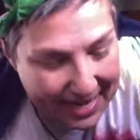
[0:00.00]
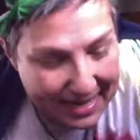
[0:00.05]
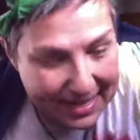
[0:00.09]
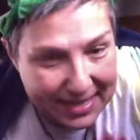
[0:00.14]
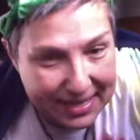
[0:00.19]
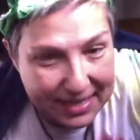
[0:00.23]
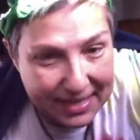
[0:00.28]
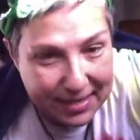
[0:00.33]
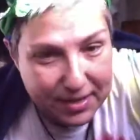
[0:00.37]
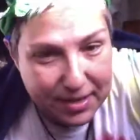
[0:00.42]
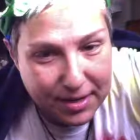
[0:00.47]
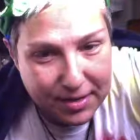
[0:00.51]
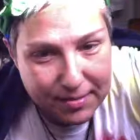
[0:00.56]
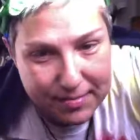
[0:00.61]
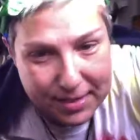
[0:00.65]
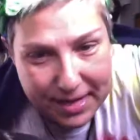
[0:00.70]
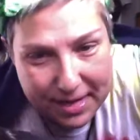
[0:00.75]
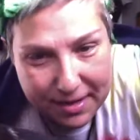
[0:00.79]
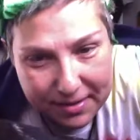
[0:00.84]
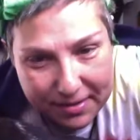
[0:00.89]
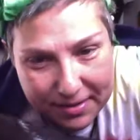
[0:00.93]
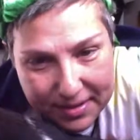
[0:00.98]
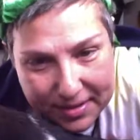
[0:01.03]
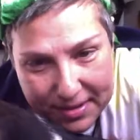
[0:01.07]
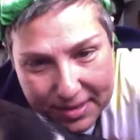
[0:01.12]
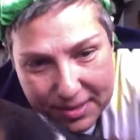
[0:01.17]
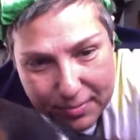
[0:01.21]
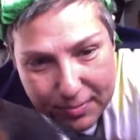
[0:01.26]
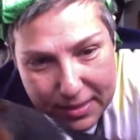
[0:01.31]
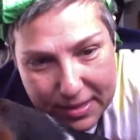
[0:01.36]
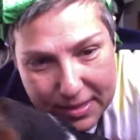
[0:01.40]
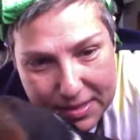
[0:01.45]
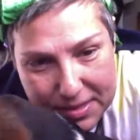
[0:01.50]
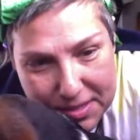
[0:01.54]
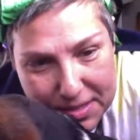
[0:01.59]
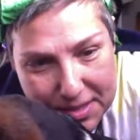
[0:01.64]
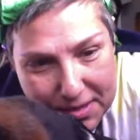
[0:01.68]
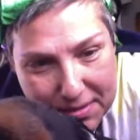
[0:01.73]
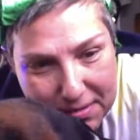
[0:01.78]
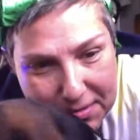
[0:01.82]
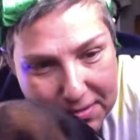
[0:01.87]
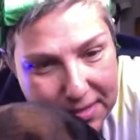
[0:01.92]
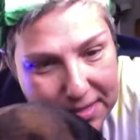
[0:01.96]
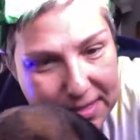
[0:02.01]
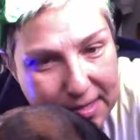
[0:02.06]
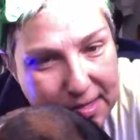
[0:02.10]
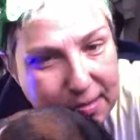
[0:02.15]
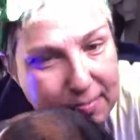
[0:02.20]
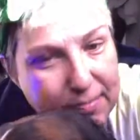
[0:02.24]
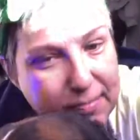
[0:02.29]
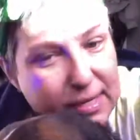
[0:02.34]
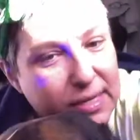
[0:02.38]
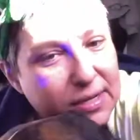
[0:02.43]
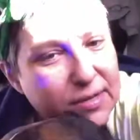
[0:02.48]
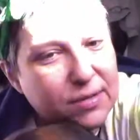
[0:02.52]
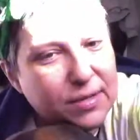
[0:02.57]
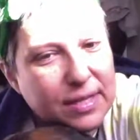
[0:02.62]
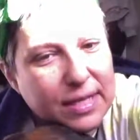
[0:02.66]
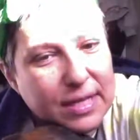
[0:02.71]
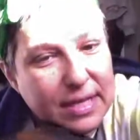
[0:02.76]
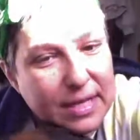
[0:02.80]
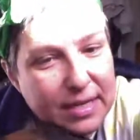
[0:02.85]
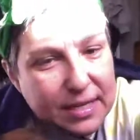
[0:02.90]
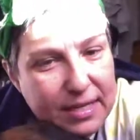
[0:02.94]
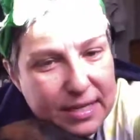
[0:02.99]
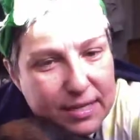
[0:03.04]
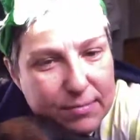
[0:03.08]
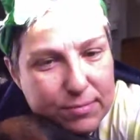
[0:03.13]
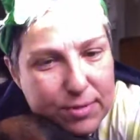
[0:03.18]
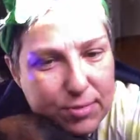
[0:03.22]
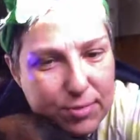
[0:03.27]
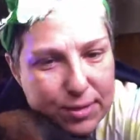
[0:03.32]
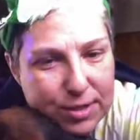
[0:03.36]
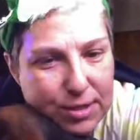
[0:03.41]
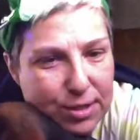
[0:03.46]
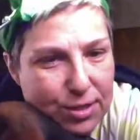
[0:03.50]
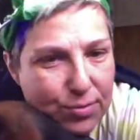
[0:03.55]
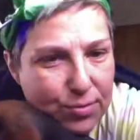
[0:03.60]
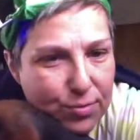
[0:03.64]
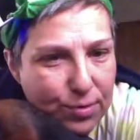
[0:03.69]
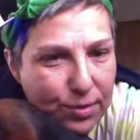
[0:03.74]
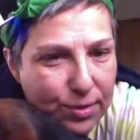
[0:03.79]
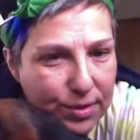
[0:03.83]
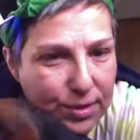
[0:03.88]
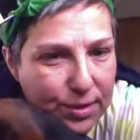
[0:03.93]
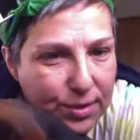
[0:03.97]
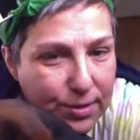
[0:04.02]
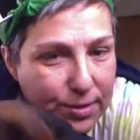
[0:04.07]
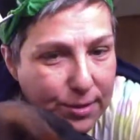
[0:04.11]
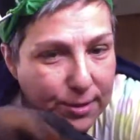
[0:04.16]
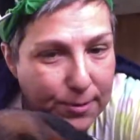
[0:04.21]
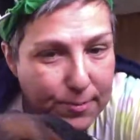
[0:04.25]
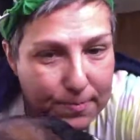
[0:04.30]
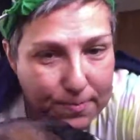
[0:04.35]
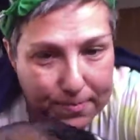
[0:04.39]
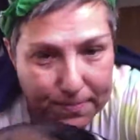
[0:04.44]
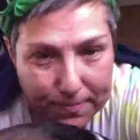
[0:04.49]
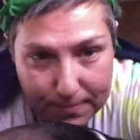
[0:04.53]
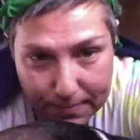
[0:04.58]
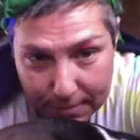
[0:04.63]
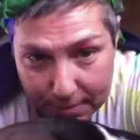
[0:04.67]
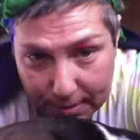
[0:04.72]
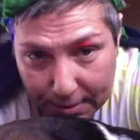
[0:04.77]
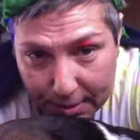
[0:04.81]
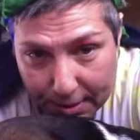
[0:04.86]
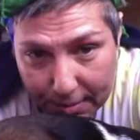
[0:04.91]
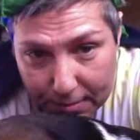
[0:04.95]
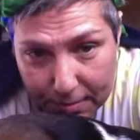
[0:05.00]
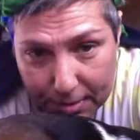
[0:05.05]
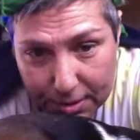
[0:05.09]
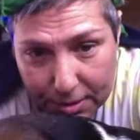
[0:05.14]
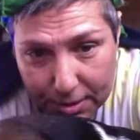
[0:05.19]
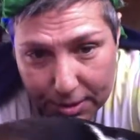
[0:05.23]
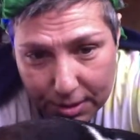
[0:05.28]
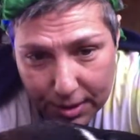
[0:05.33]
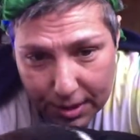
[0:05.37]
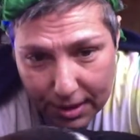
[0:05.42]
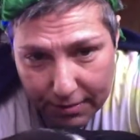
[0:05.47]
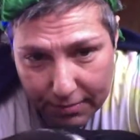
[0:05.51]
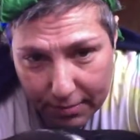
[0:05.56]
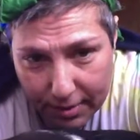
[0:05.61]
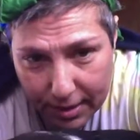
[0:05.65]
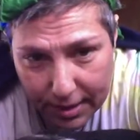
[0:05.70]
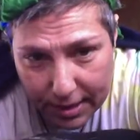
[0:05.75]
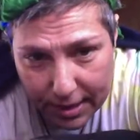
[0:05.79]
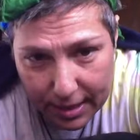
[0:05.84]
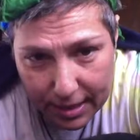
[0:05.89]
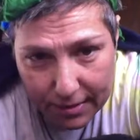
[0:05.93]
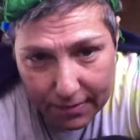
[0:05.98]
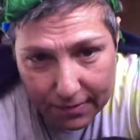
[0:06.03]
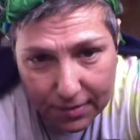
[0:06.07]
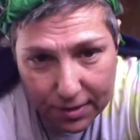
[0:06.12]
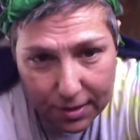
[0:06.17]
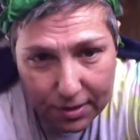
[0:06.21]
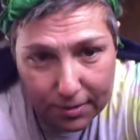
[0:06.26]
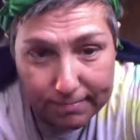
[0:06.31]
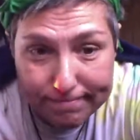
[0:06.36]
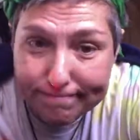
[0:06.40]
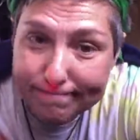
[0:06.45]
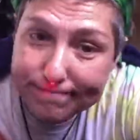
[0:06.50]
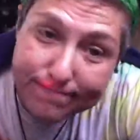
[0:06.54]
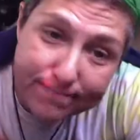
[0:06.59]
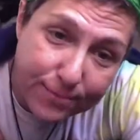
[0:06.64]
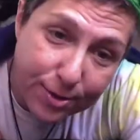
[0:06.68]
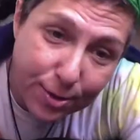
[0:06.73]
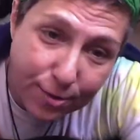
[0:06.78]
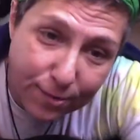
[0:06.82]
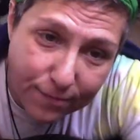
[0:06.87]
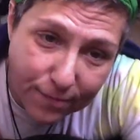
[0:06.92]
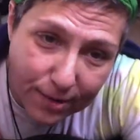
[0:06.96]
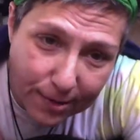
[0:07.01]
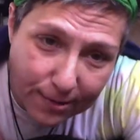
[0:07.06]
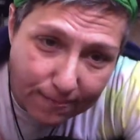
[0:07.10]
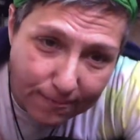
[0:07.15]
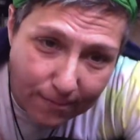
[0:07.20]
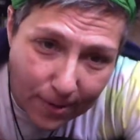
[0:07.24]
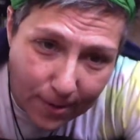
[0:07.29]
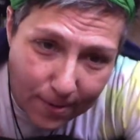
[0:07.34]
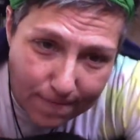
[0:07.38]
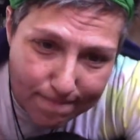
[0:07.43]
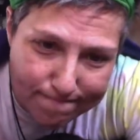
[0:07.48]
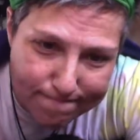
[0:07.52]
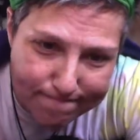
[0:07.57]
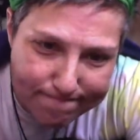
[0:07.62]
I need to calm down because Benny's getting worked up and I don't like getting him twisty twirly. So be sure, have a rad day. And if you don't, your own fucking fault.